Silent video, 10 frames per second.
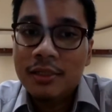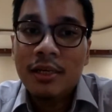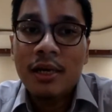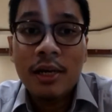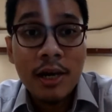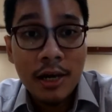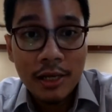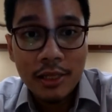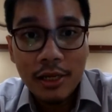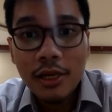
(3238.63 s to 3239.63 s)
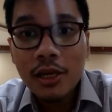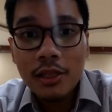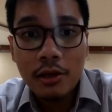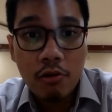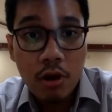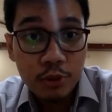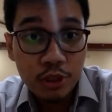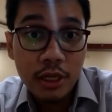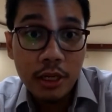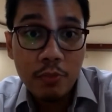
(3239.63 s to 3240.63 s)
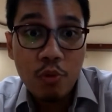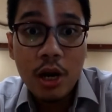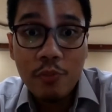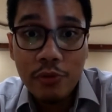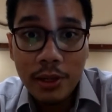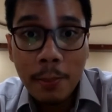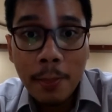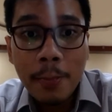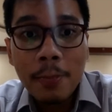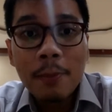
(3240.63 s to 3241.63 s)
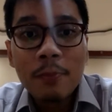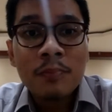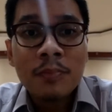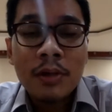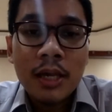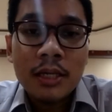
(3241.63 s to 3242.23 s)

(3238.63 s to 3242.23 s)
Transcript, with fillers: yeah, regarding the, the corruption and bribery. Okay,